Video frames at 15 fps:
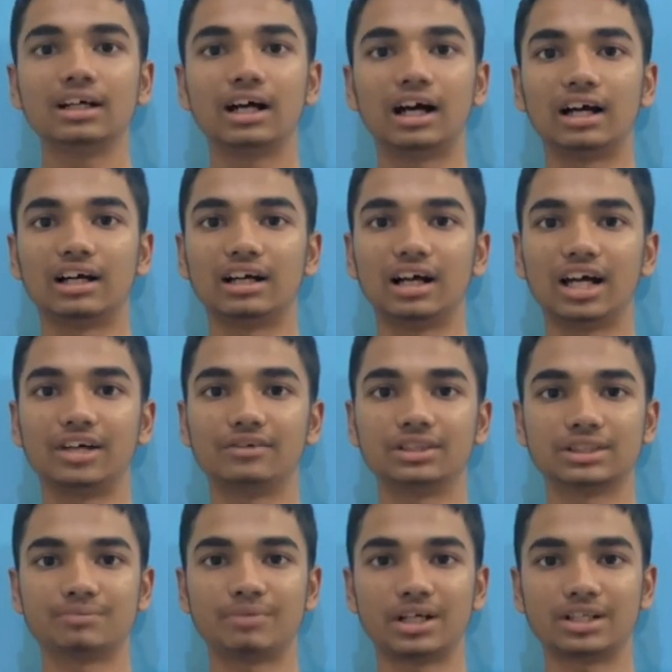I was
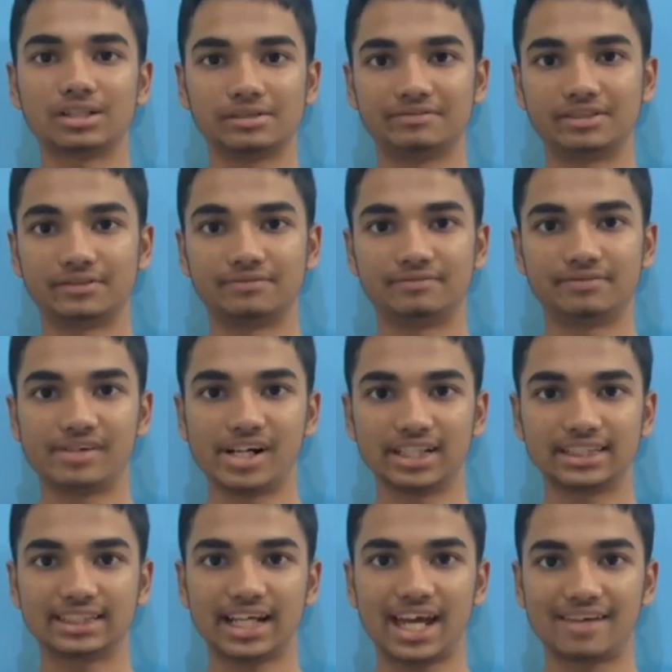a part of the
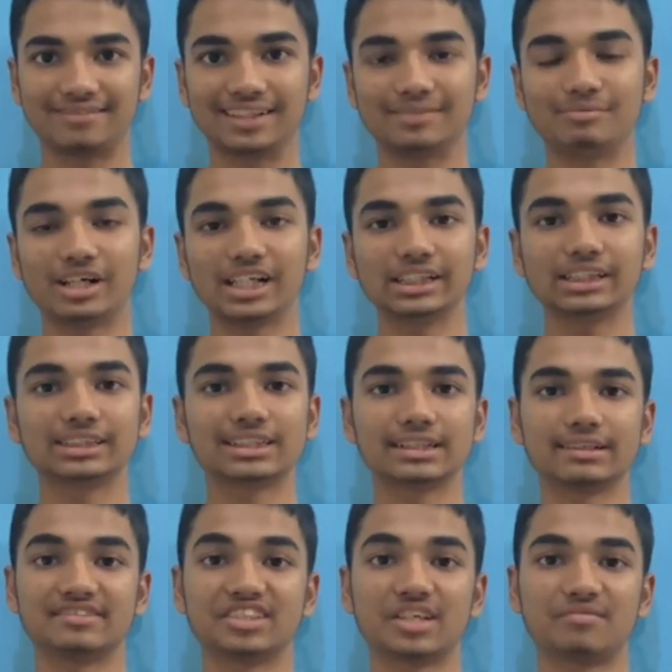first ever batch
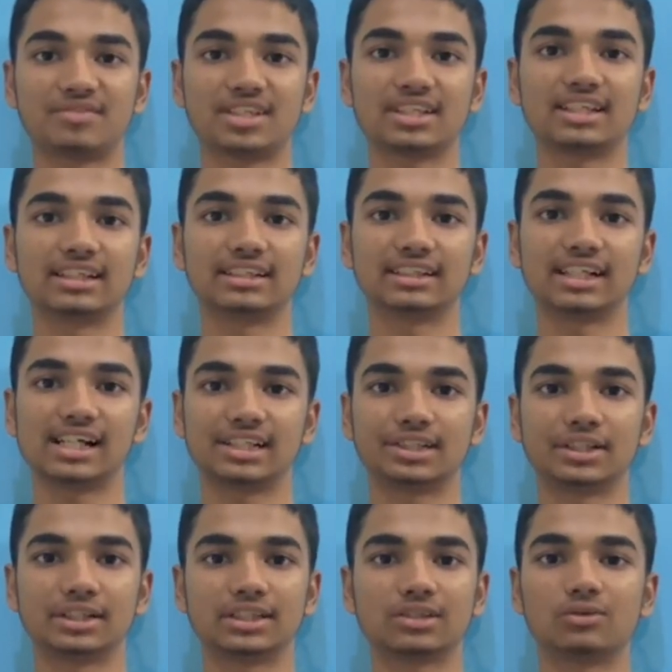of Samsidh
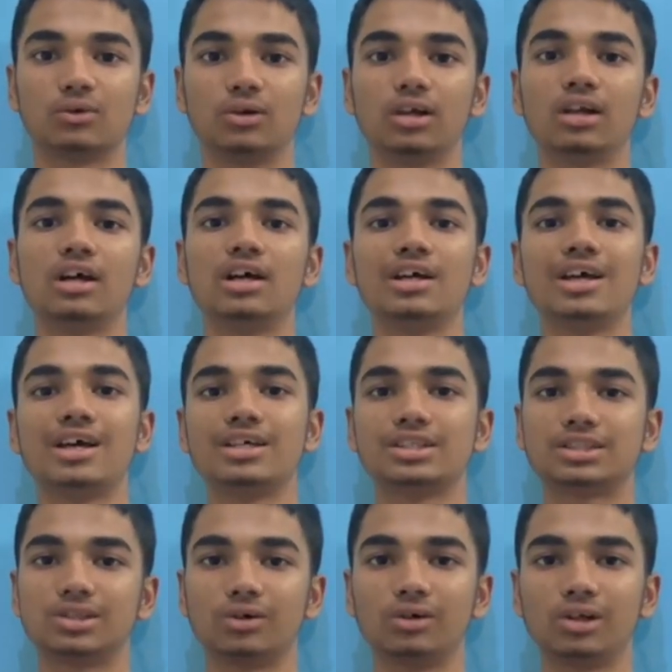International School
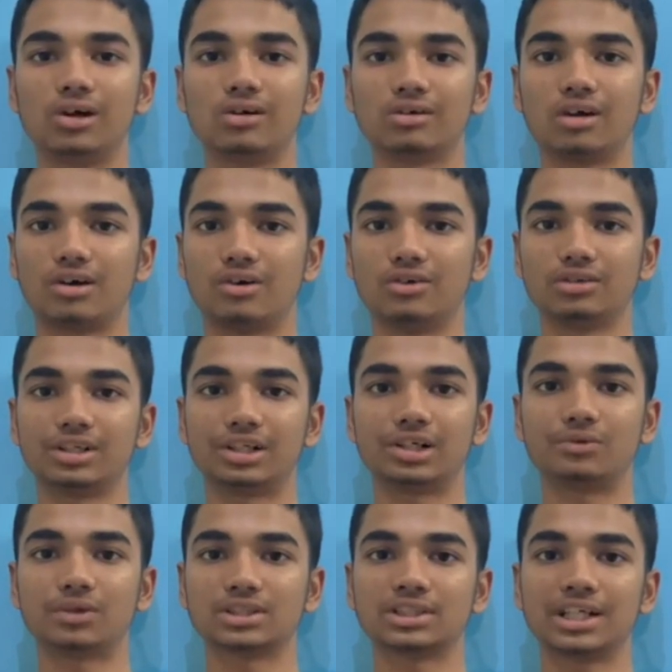so long ago that it
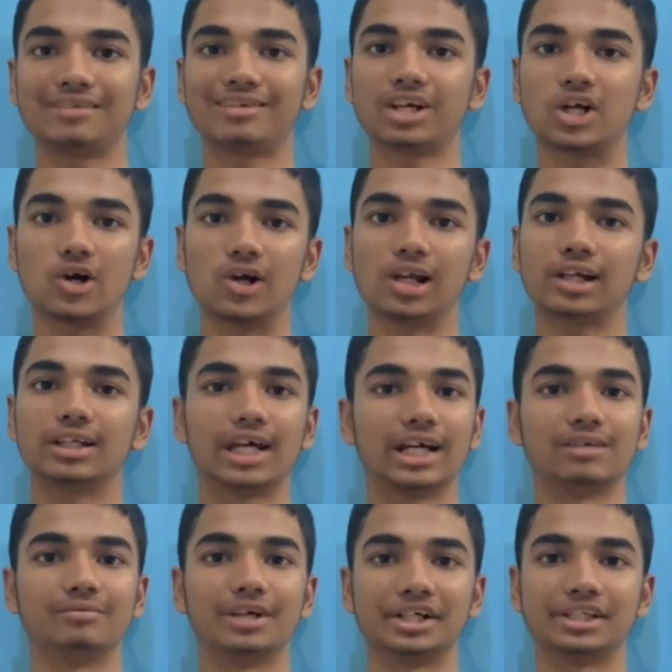wasn't even called
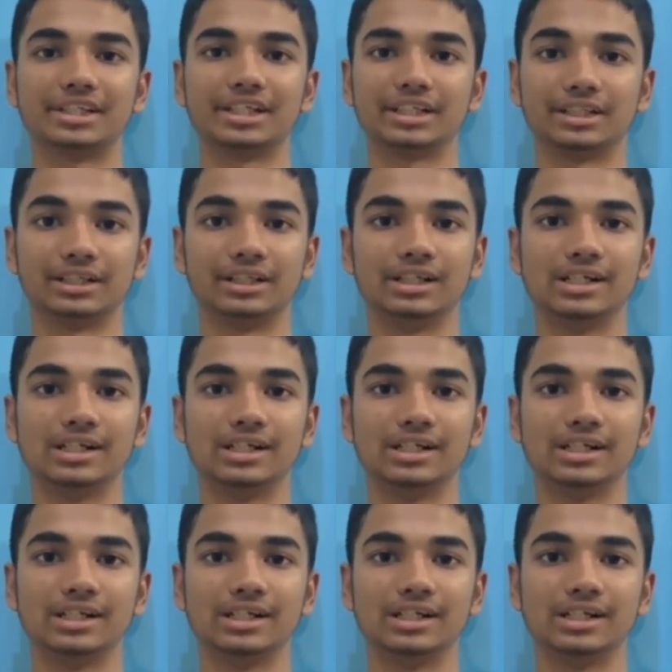that back then.